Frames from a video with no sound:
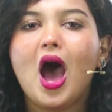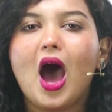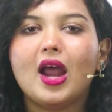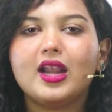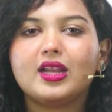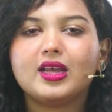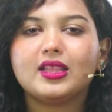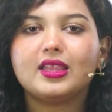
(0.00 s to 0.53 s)

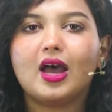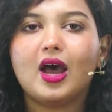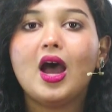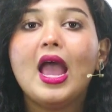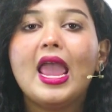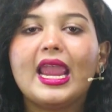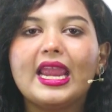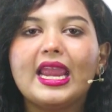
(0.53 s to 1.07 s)
under the
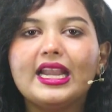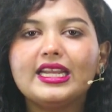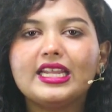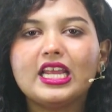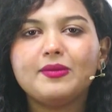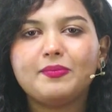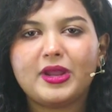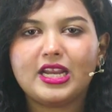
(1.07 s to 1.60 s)

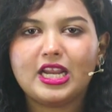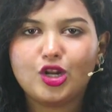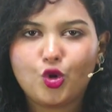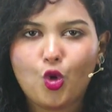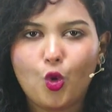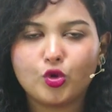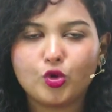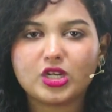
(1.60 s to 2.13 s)
Indian Penal
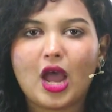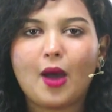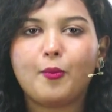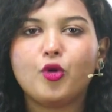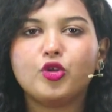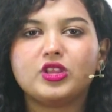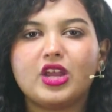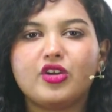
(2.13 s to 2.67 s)
Code
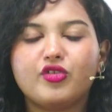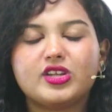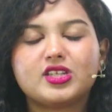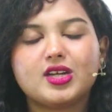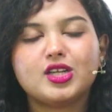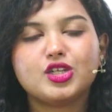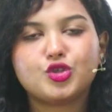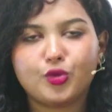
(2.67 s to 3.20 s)
upon their
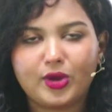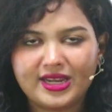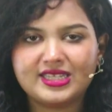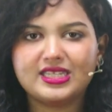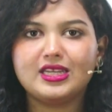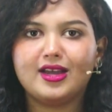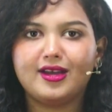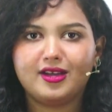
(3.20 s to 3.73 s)
return to
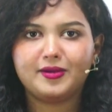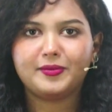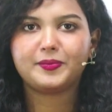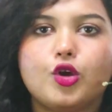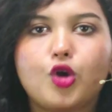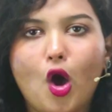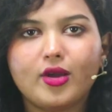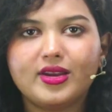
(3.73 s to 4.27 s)
India.
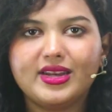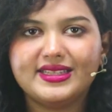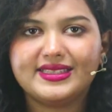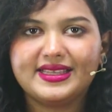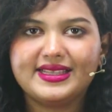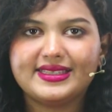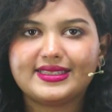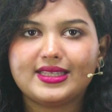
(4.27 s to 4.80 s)

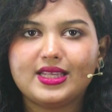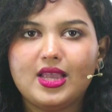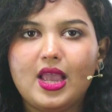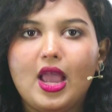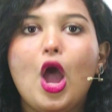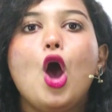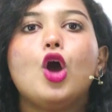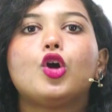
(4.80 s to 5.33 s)
Cognizance.
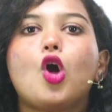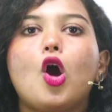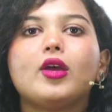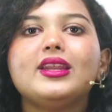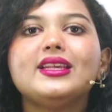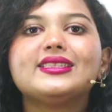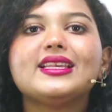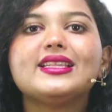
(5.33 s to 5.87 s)

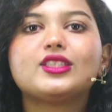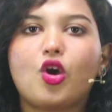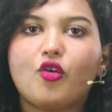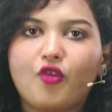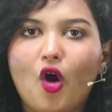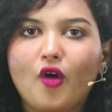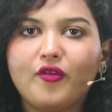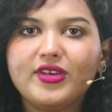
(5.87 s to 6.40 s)
Cognizance of
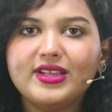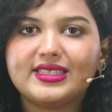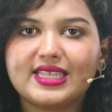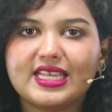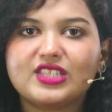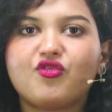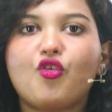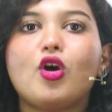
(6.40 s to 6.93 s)

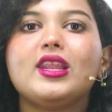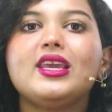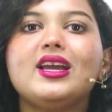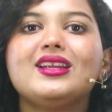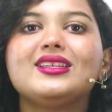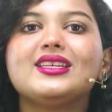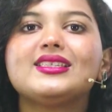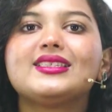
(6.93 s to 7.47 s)
offences falling
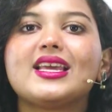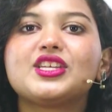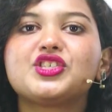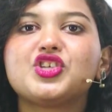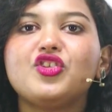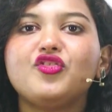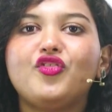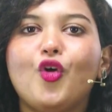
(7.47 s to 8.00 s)
under
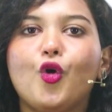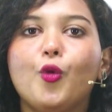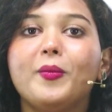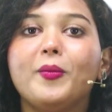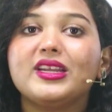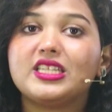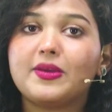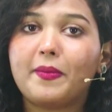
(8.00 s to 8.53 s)
Section 4
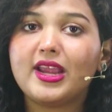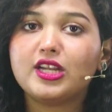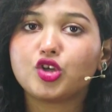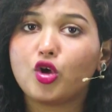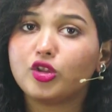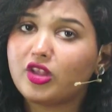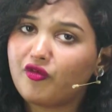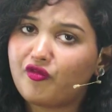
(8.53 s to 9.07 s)
may depend
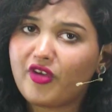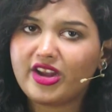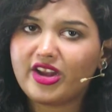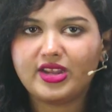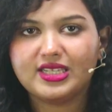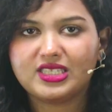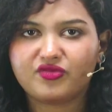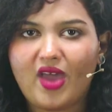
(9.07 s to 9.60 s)
on the
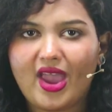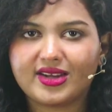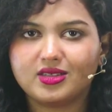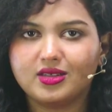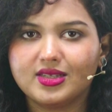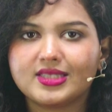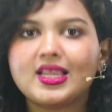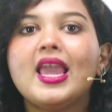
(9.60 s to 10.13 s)
various
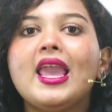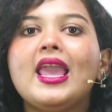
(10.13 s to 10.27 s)
factors,